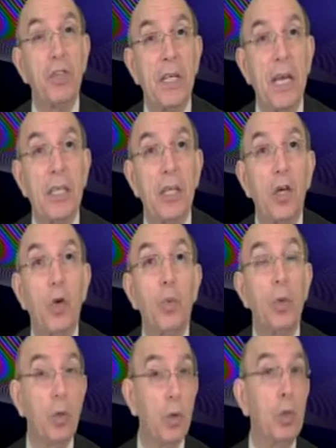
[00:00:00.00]
that,
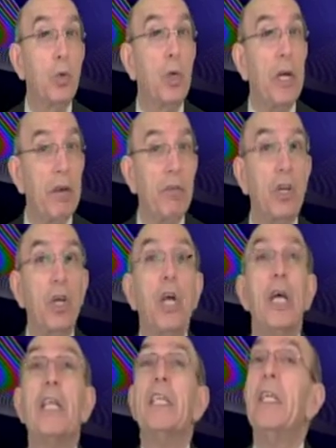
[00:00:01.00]
we're going to cover
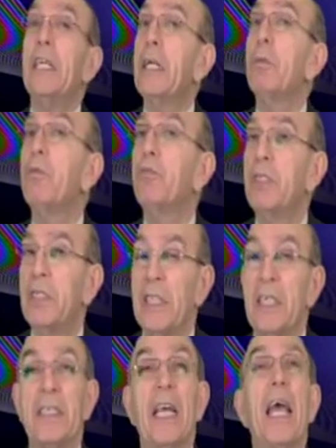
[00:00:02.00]
the name of
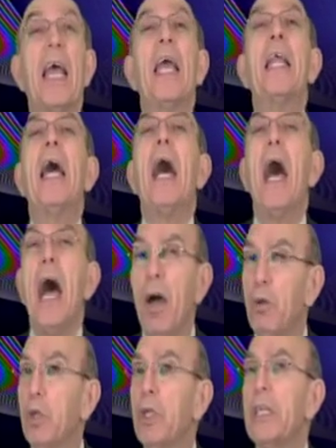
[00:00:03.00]
disease and how
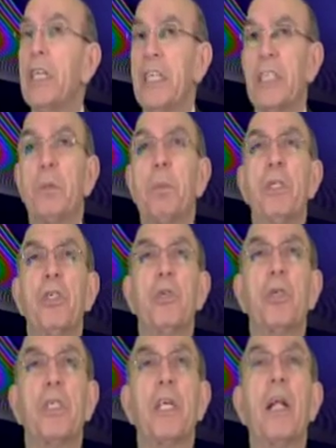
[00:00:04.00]
you can express
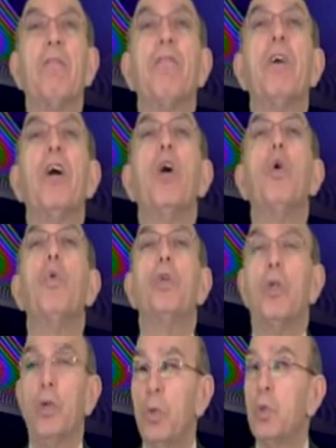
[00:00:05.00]
yourself when you
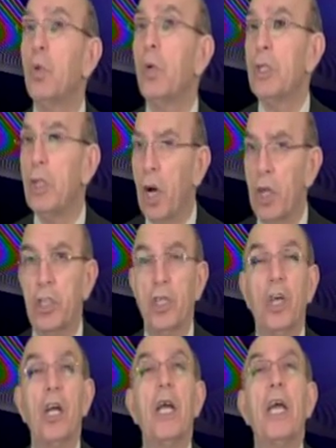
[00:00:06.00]
go to a
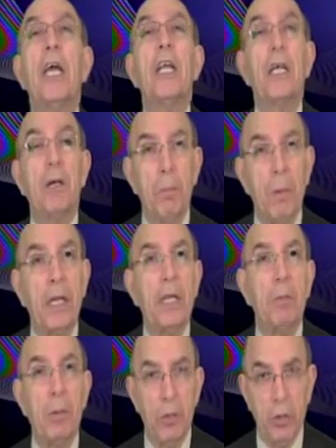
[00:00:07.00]
doctor and complain
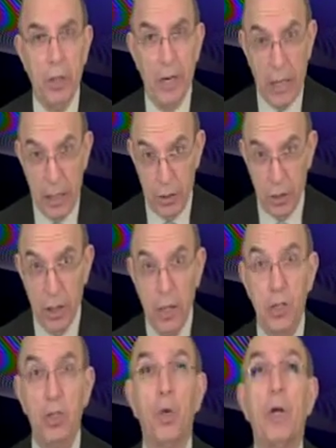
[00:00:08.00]
about your health.
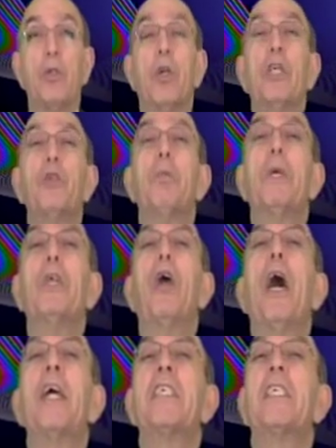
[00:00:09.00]
So I'll try to make you
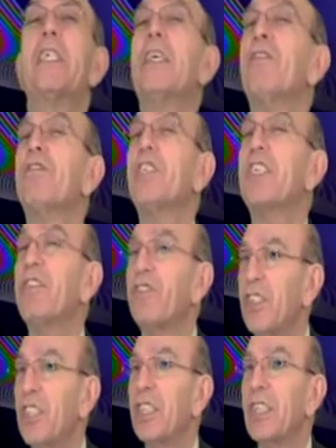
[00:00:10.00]
as
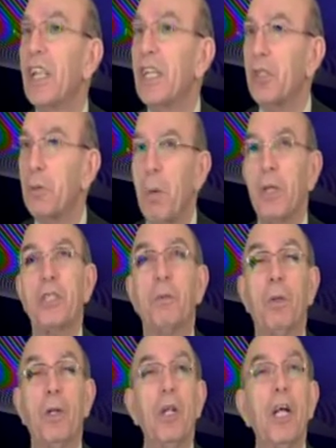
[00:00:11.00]
self-sufficient as possible,